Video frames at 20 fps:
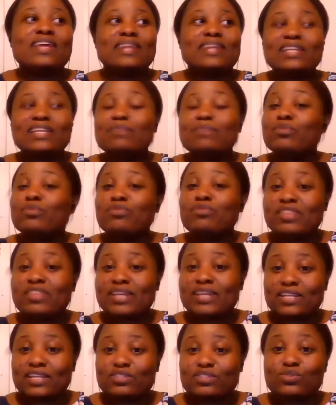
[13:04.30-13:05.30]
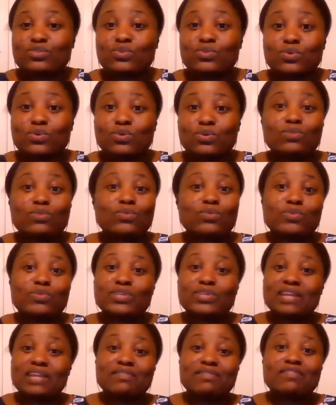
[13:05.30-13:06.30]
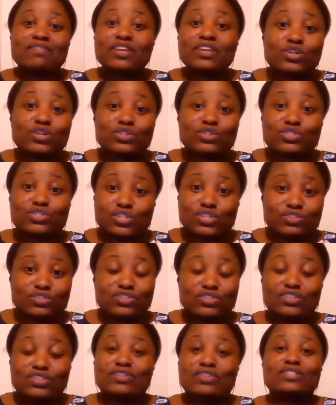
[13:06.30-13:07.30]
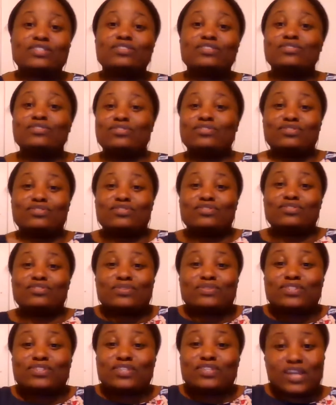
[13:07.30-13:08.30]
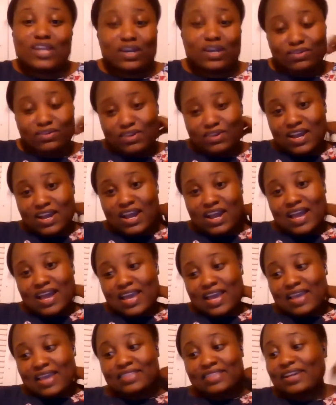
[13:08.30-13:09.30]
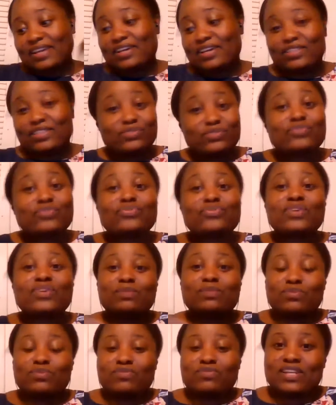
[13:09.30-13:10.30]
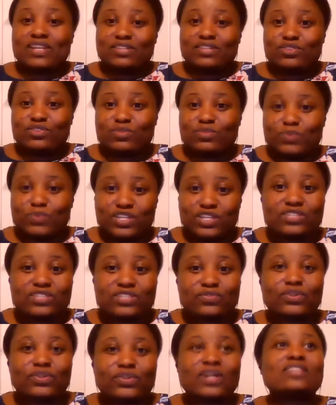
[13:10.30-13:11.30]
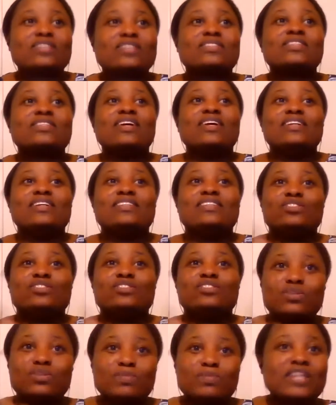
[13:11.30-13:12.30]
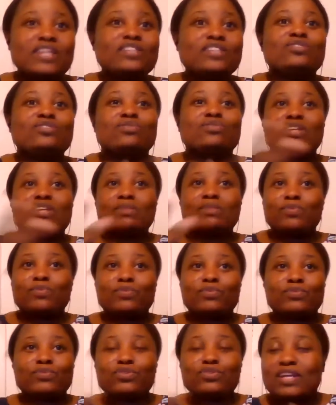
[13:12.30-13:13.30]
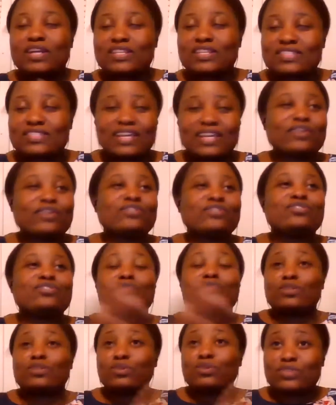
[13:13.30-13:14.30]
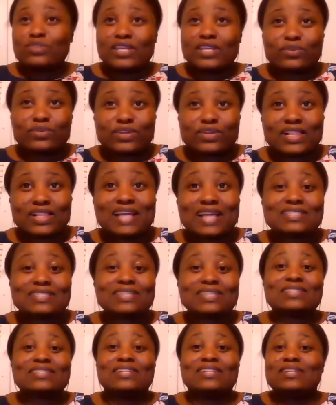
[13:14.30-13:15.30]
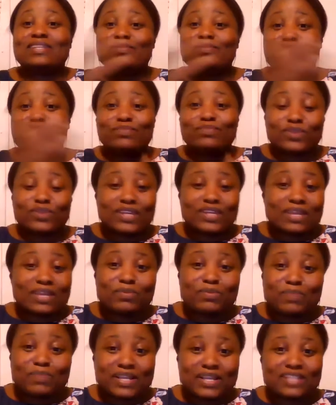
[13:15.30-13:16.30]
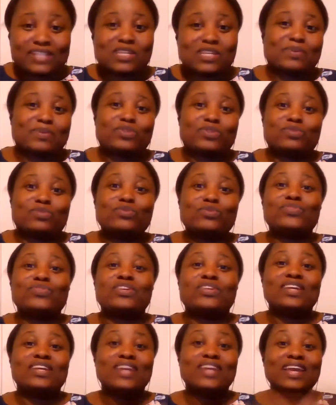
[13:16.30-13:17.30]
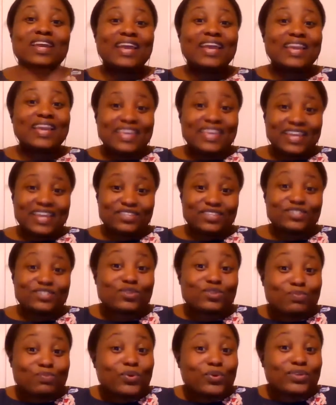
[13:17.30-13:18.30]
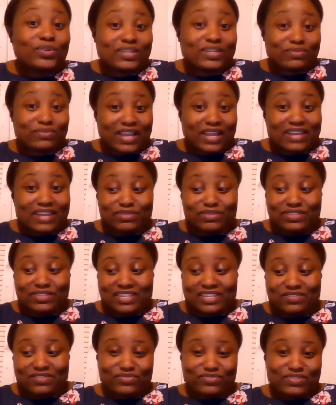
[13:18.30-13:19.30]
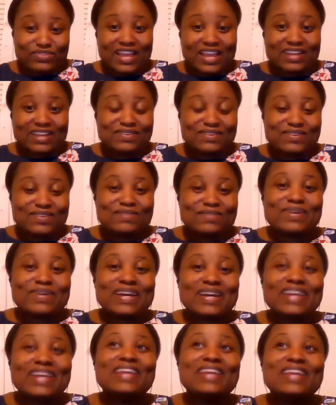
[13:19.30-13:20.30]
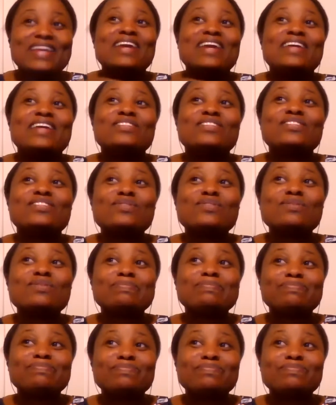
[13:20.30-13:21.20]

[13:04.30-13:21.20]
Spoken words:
they had a movie night at school where we didn't have a vehicle to go to go, and another friend provided transportation for us. She took me to, took us there, took my daughter to get her glasses, and then, came to pick us up at the movie. Again, support that I received for that, right? So